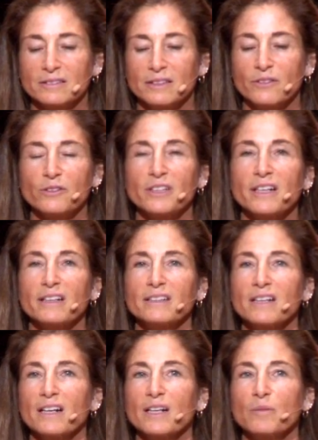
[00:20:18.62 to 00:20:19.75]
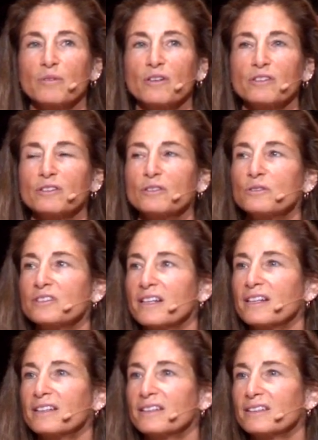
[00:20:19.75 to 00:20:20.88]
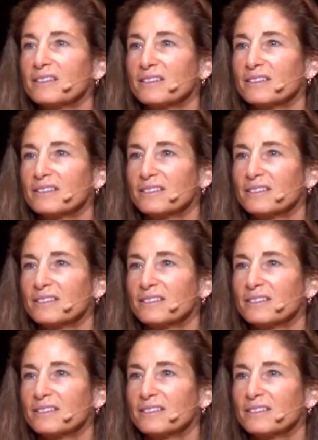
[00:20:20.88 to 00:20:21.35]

If only I could tie up all the loose ends.